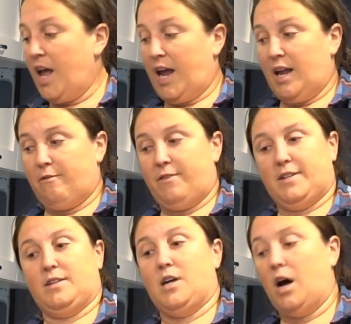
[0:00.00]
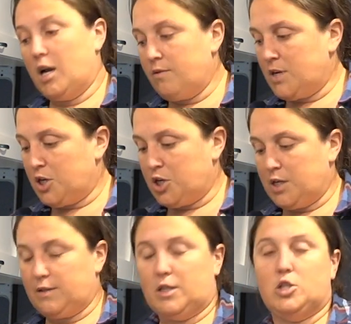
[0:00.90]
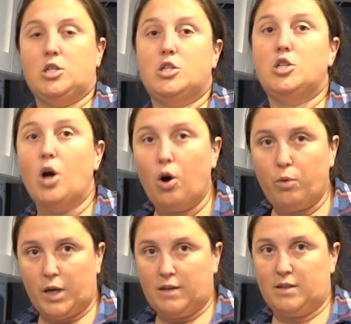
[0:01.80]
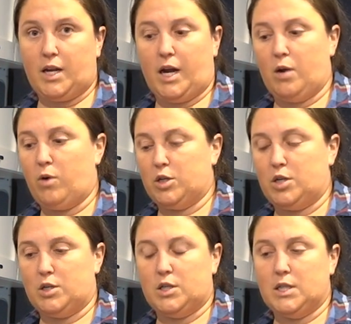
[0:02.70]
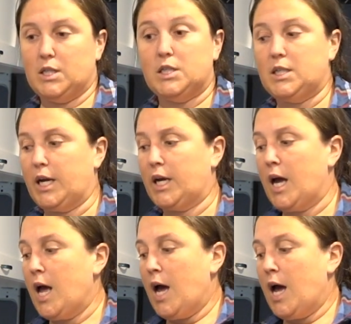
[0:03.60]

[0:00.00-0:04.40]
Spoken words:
It fits a ton of dishes. It's so easy to hand wash dishes in this sink.